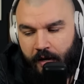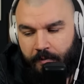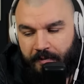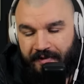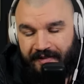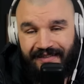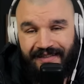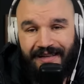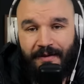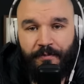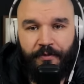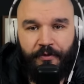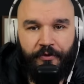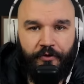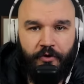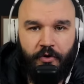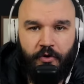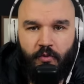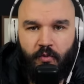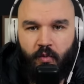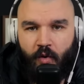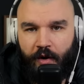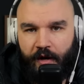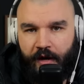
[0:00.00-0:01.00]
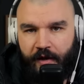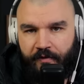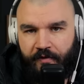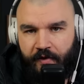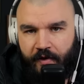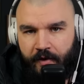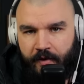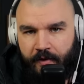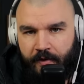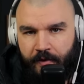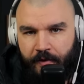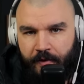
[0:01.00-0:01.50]
seep through
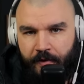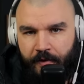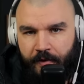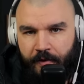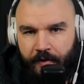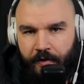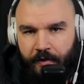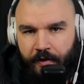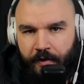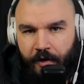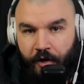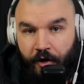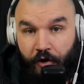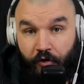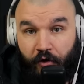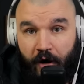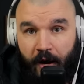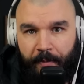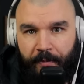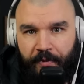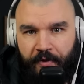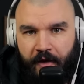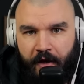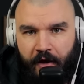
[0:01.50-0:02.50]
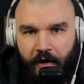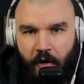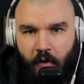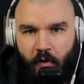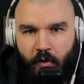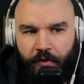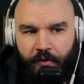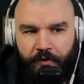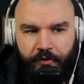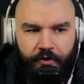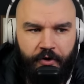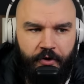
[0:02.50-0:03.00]
whatever crap they're
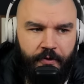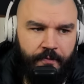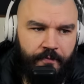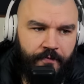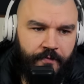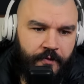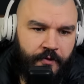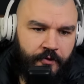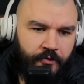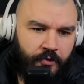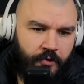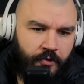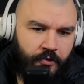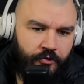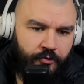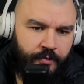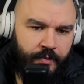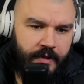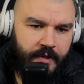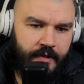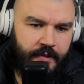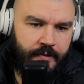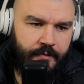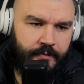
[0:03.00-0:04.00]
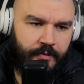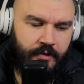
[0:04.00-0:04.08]
going through, so to speak.